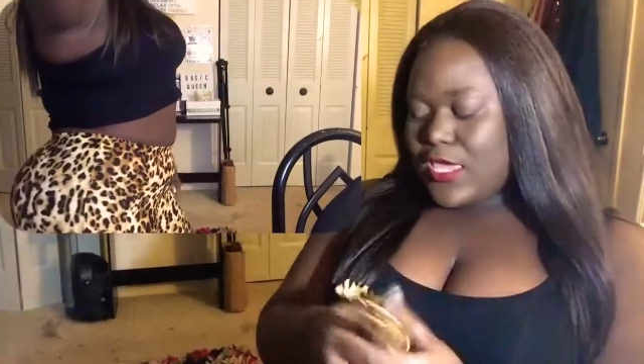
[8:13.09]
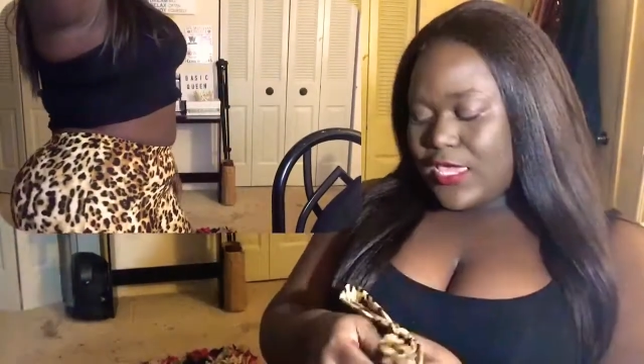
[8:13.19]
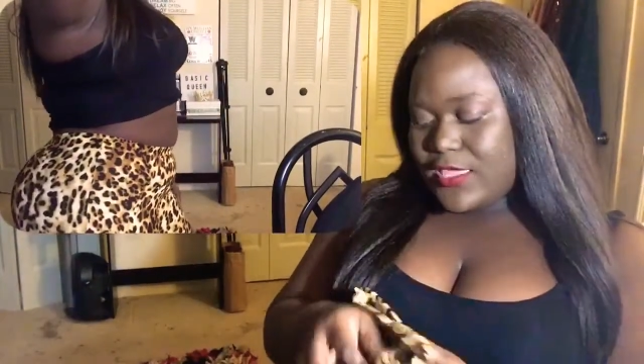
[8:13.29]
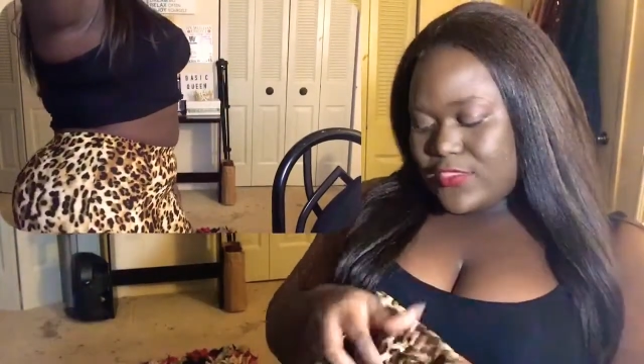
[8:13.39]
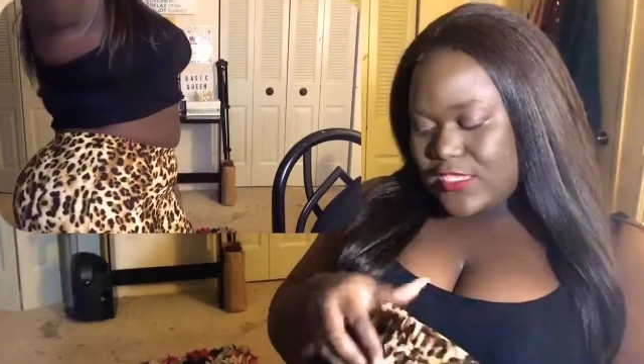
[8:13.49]

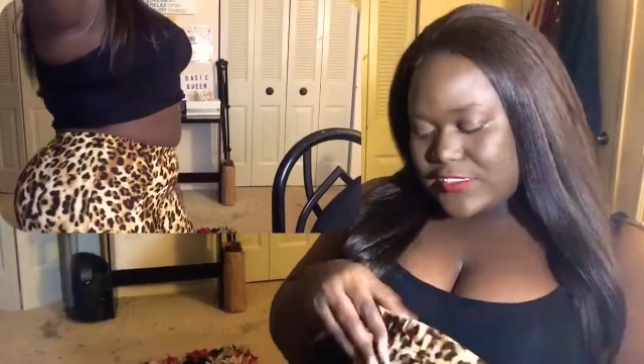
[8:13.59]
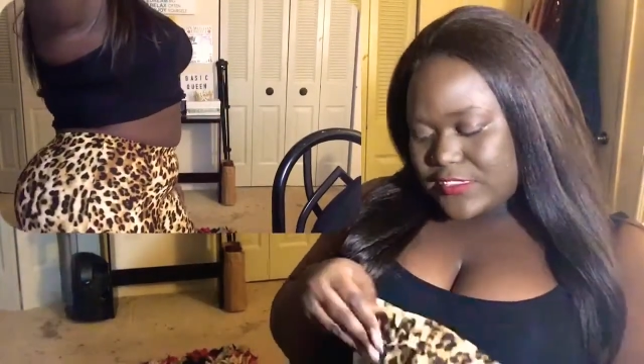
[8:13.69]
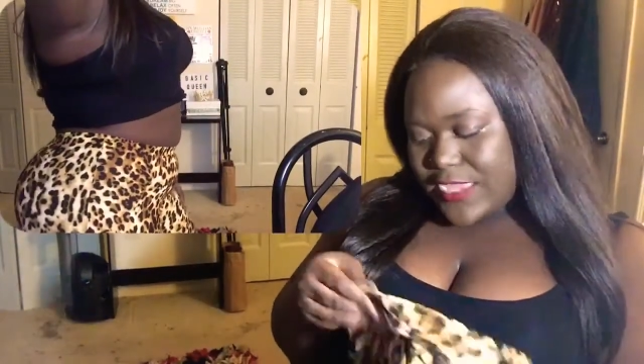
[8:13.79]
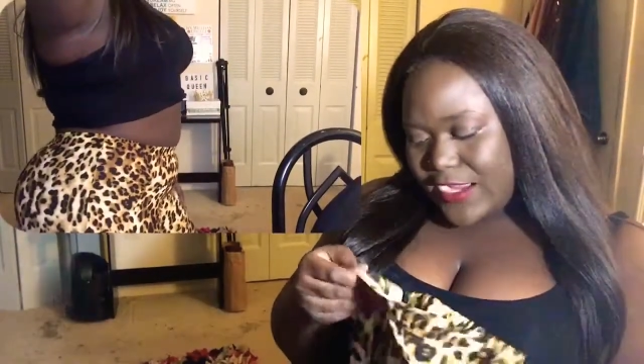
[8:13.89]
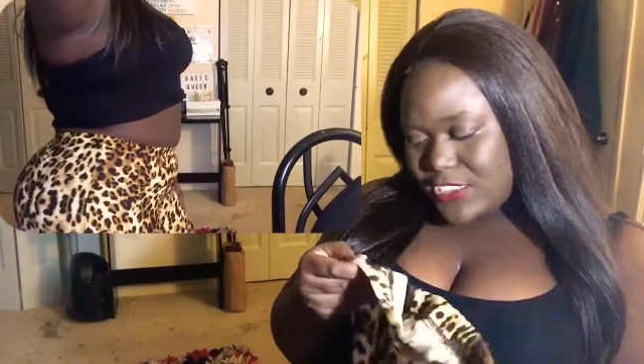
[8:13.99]
And this
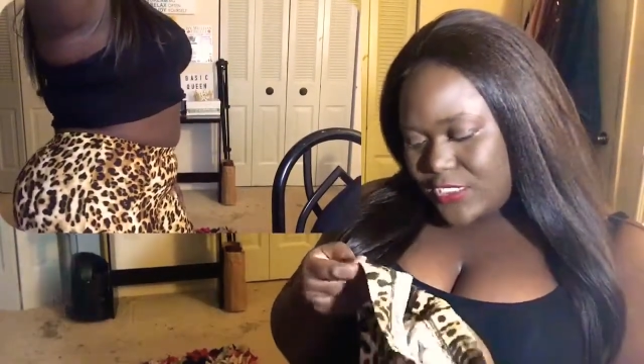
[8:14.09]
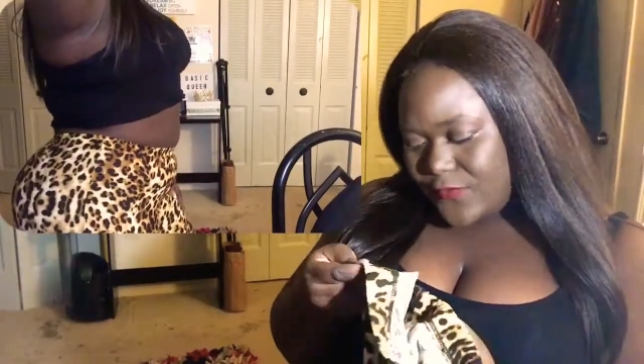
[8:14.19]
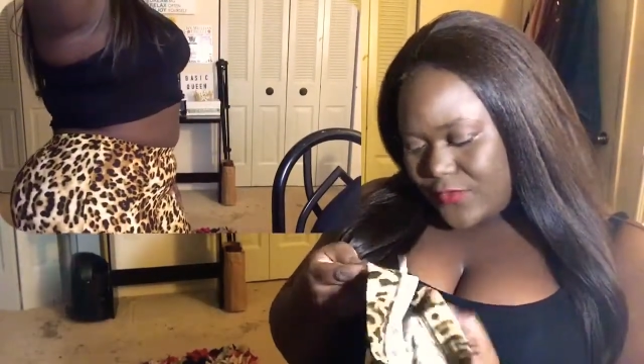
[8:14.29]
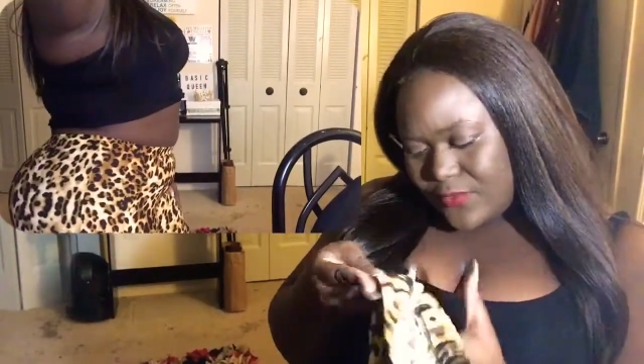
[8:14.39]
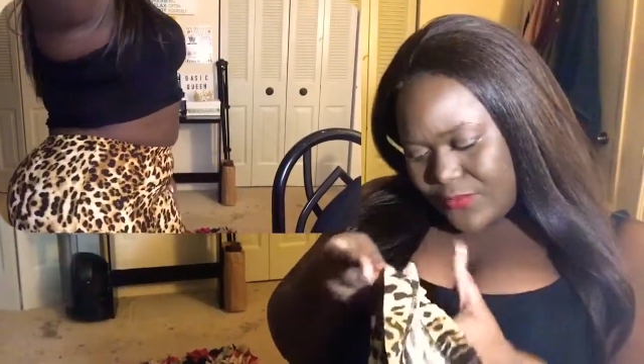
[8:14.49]
is actually
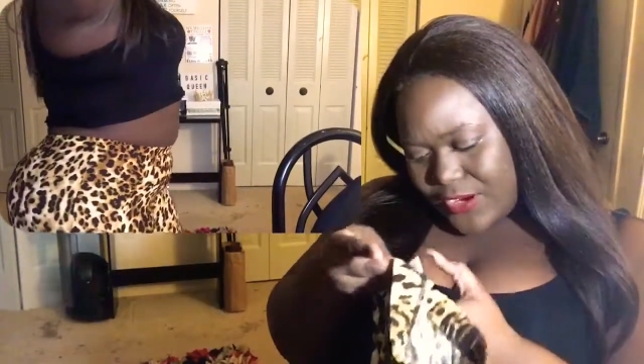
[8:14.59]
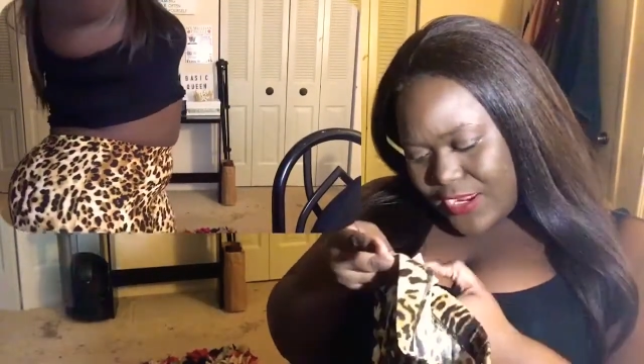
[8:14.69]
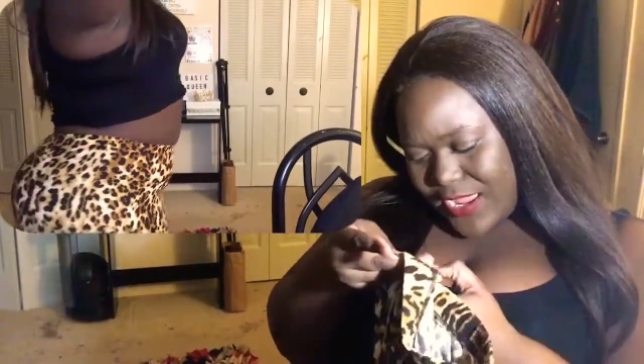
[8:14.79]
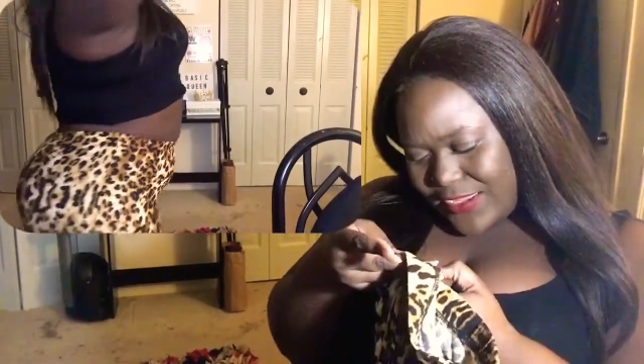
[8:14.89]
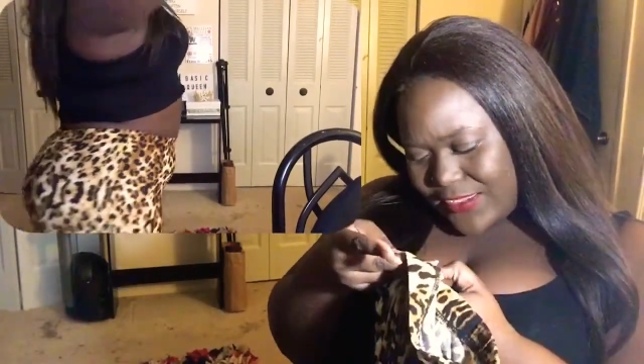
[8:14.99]
from the
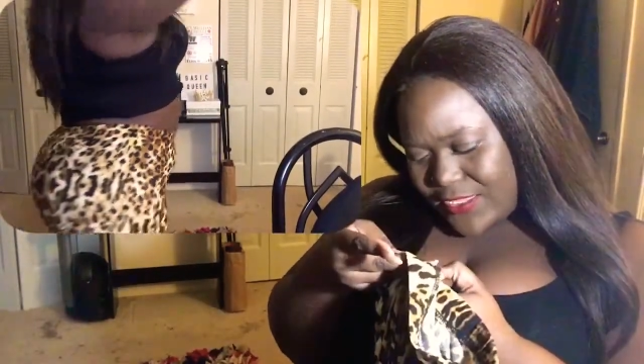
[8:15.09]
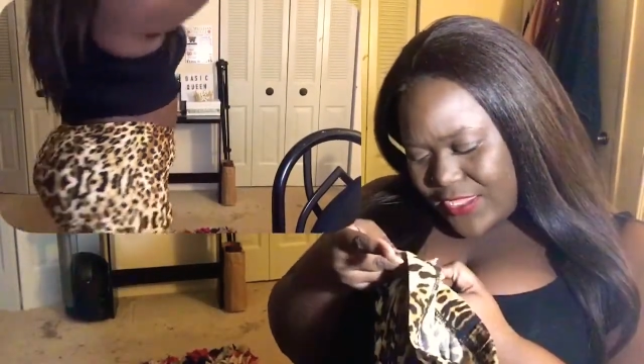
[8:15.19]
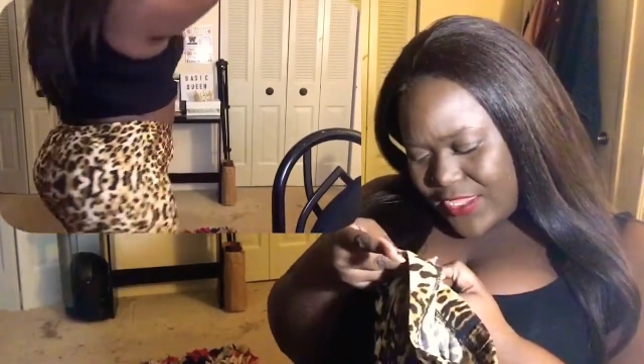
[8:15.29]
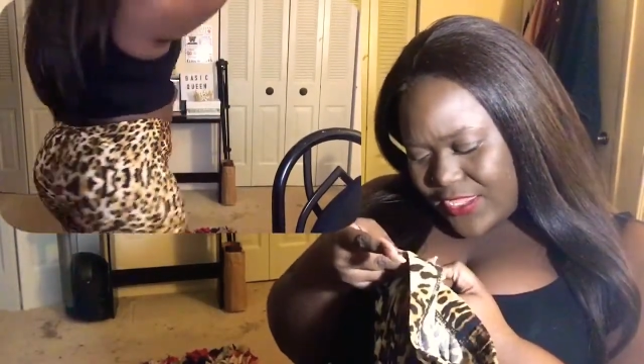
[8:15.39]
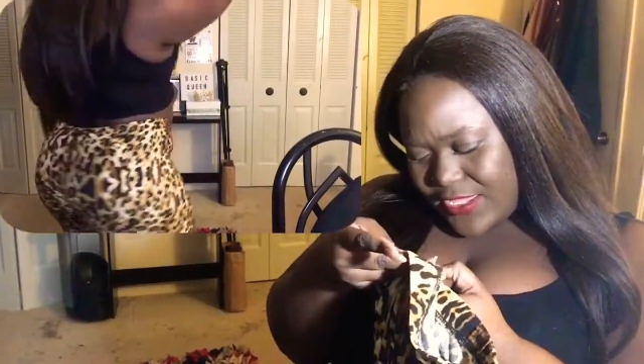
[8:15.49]
brand, I
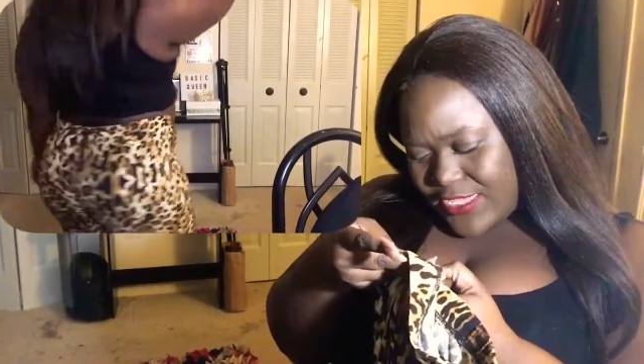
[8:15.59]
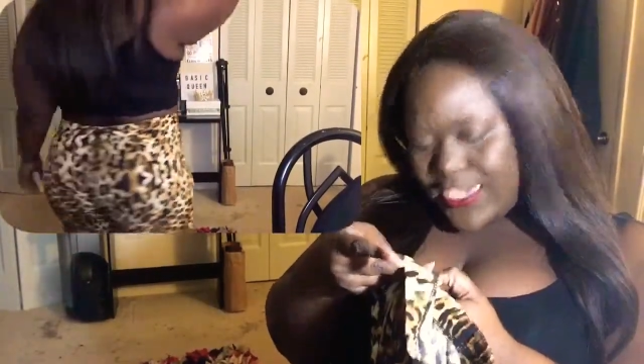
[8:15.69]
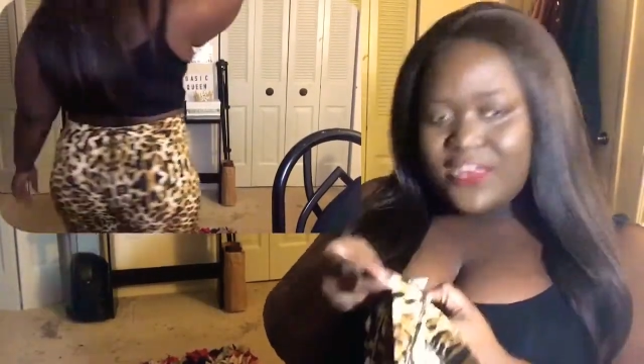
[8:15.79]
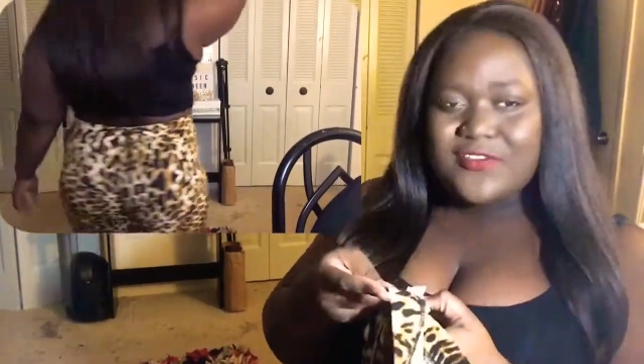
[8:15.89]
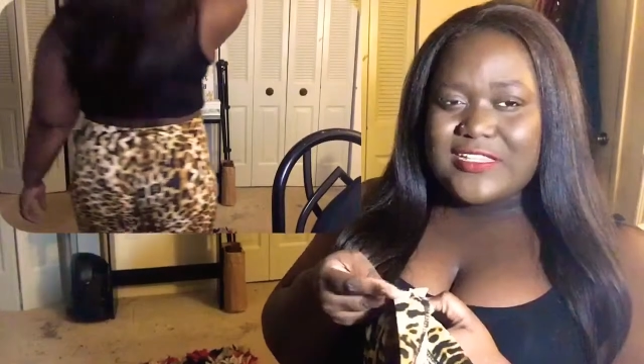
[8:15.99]

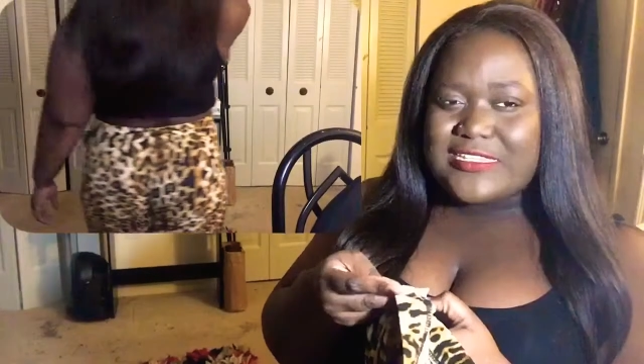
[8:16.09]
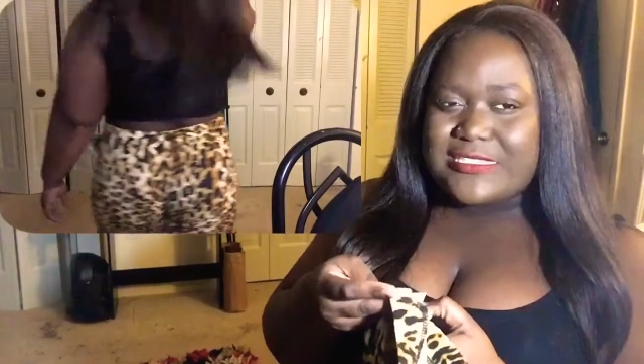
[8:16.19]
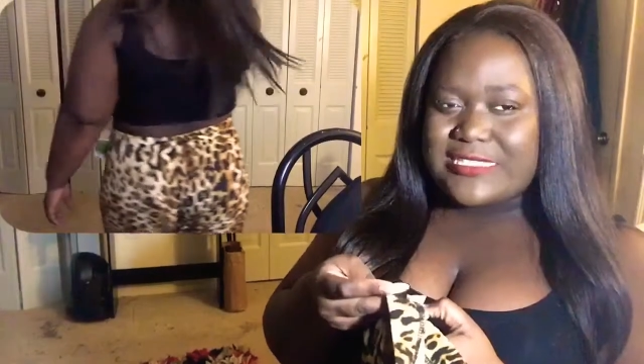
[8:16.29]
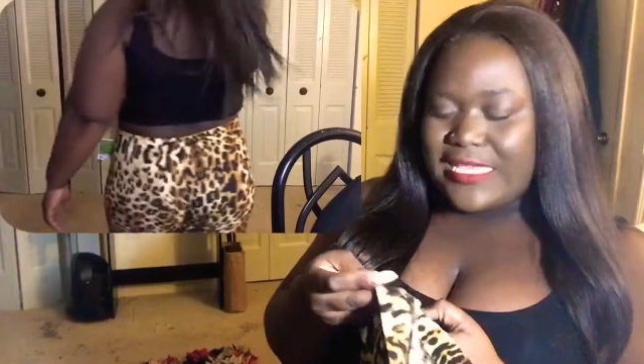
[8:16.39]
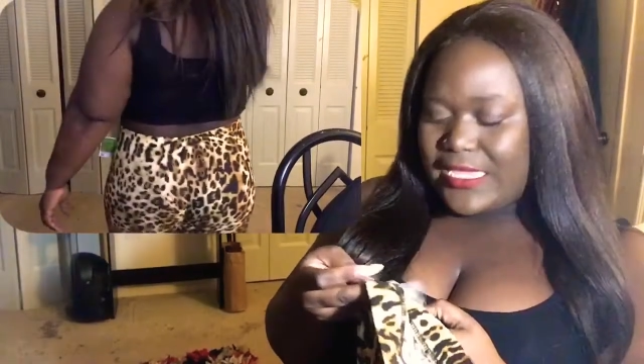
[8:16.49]
can't really
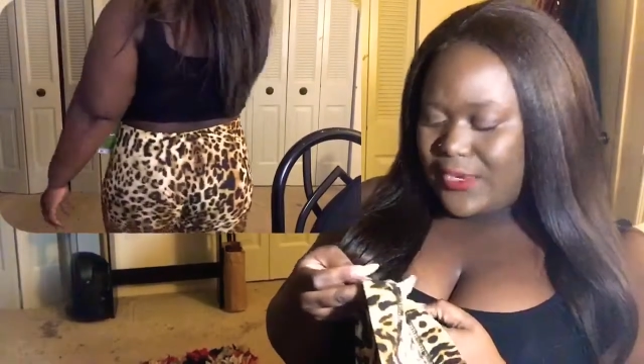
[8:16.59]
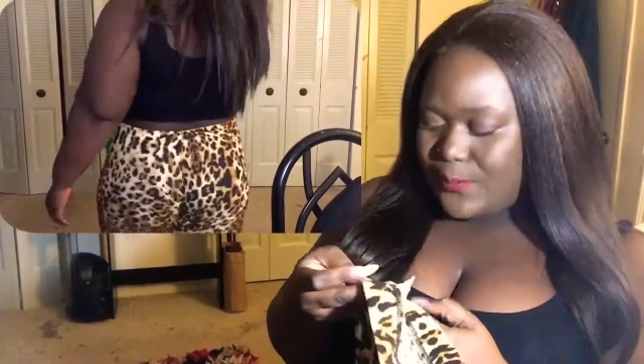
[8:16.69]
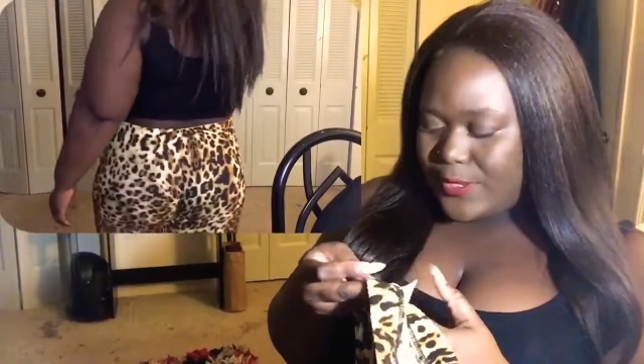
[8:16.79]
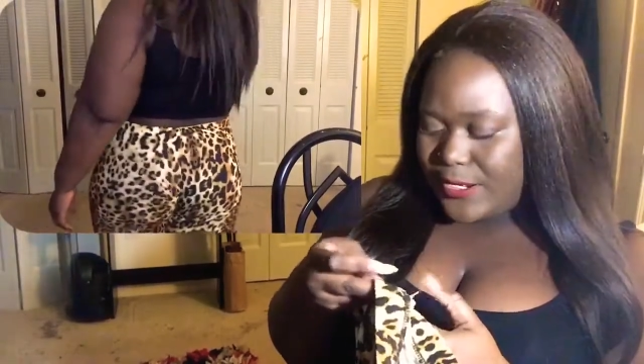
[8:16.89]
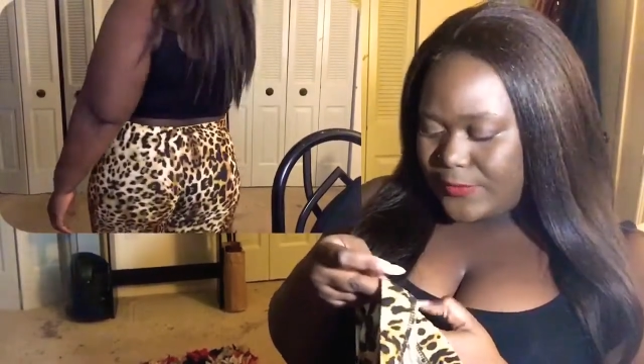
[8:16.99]
see
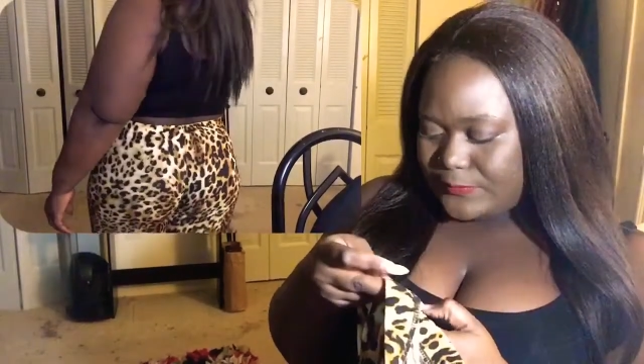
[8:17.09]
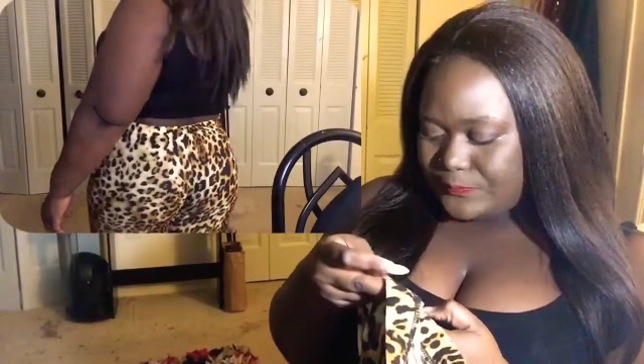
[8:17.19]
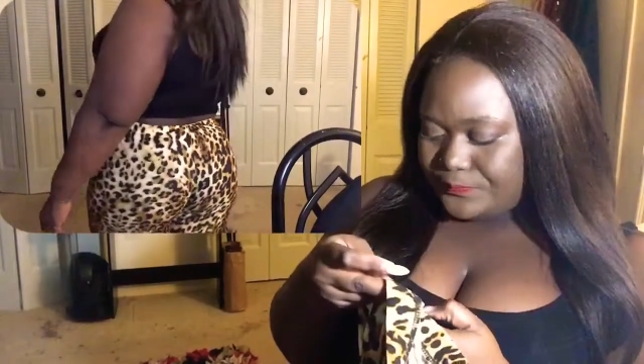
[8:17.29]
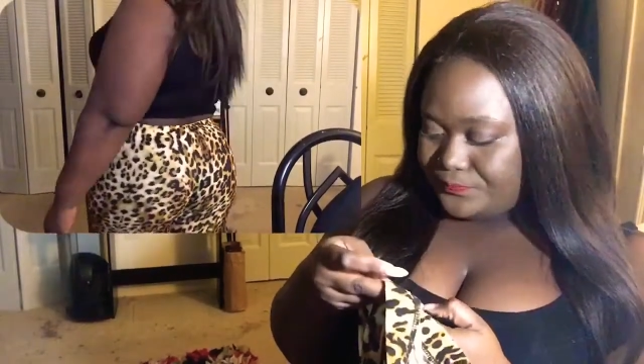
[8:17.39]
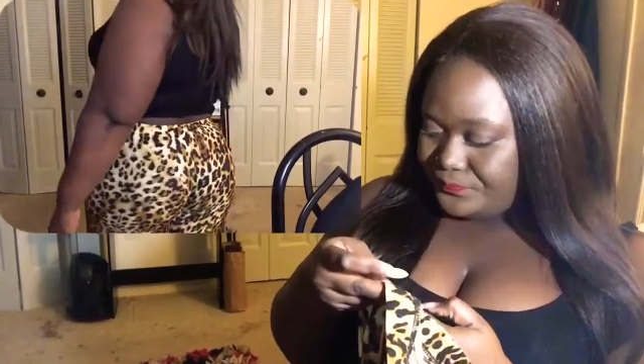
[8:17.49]
it, but
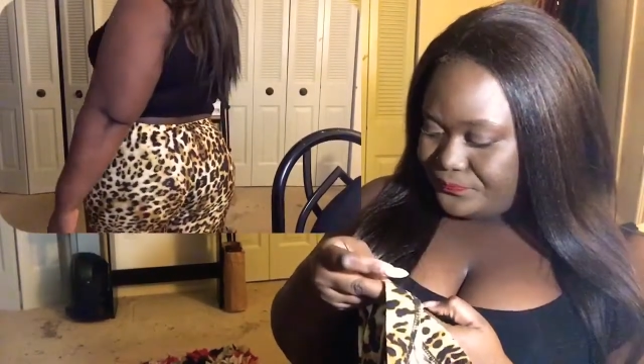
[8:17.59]
um,